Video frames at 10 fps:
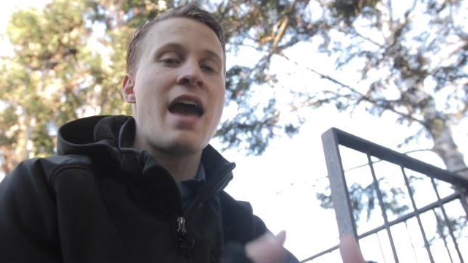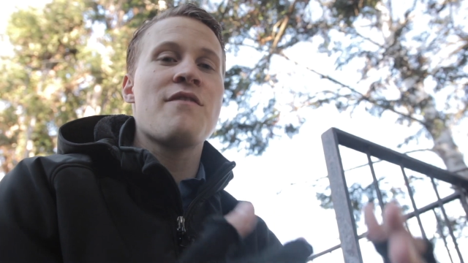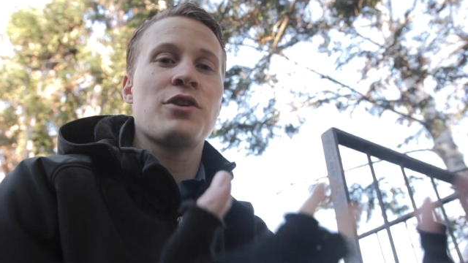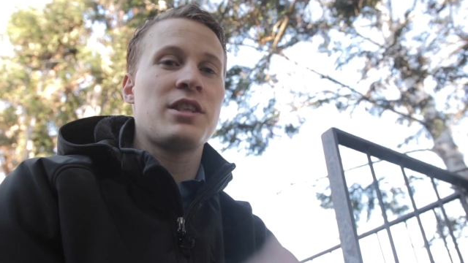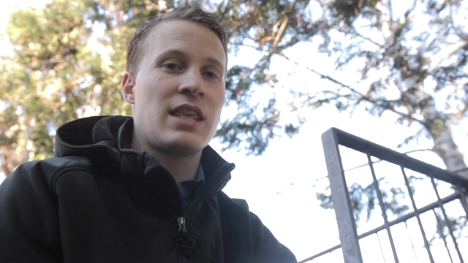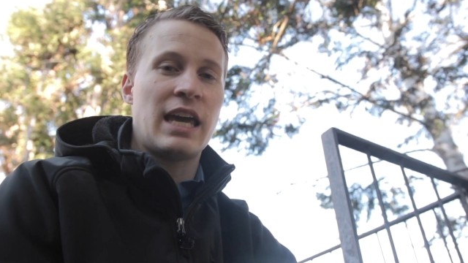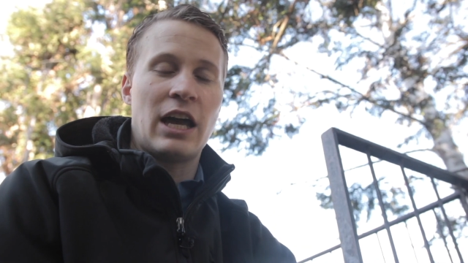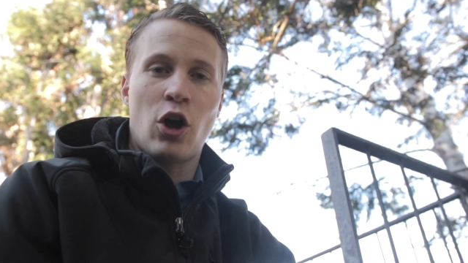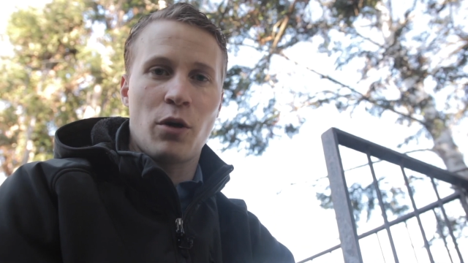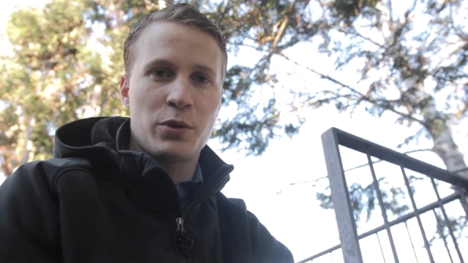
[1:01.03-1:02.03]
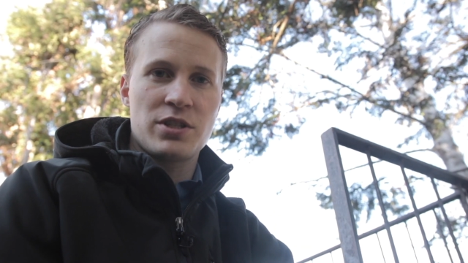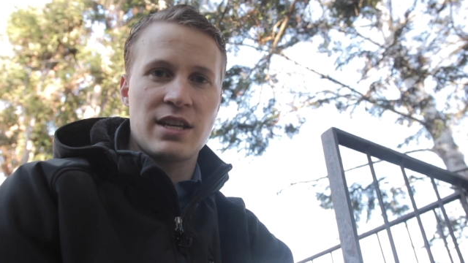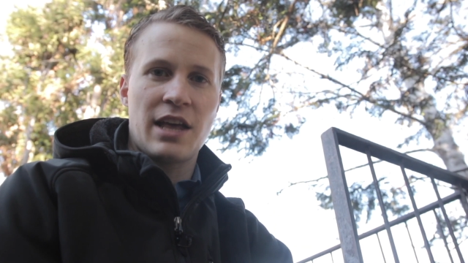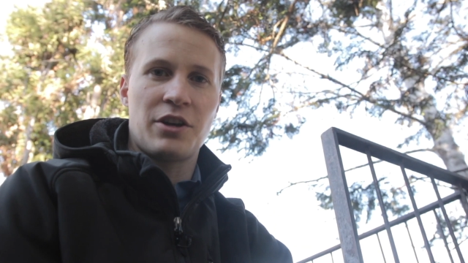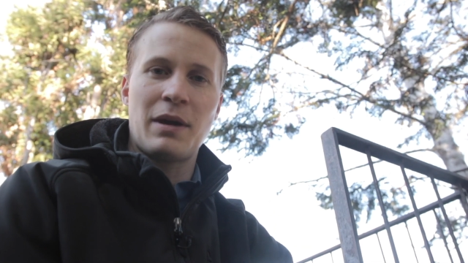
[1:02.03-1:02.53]
everything all put
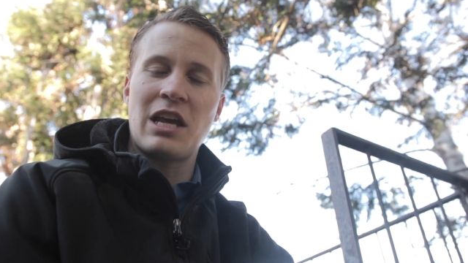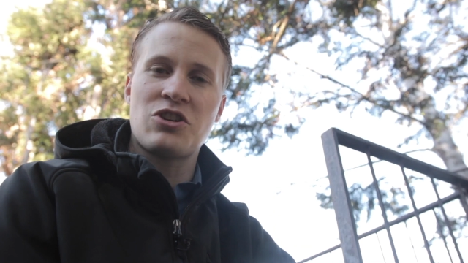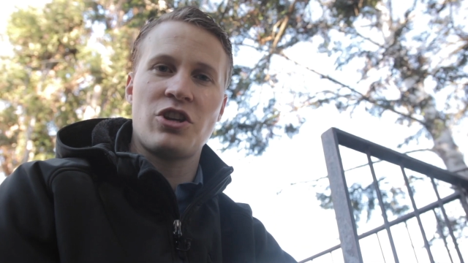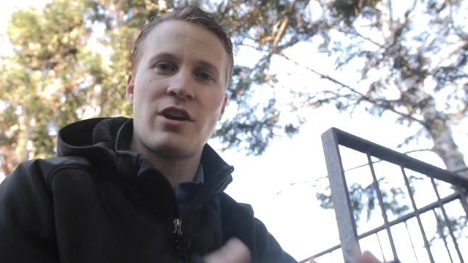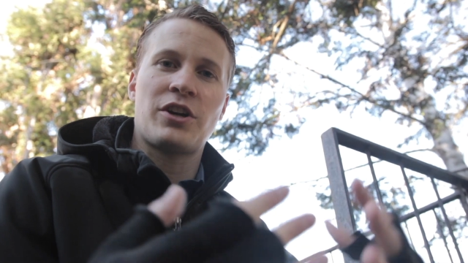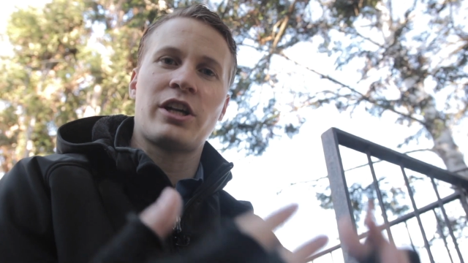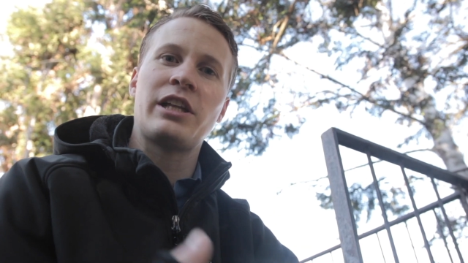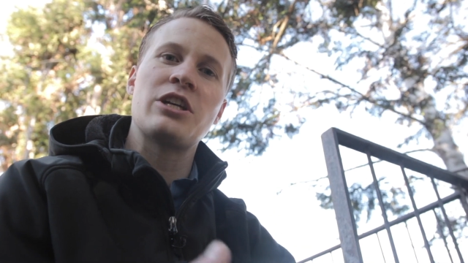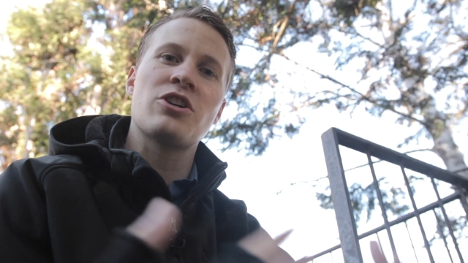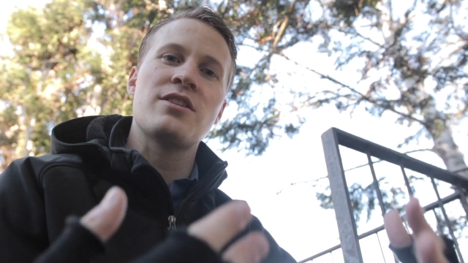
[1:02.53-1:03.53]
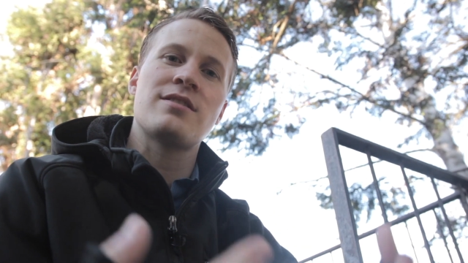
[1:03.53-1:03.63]
together, making sure that you have a clear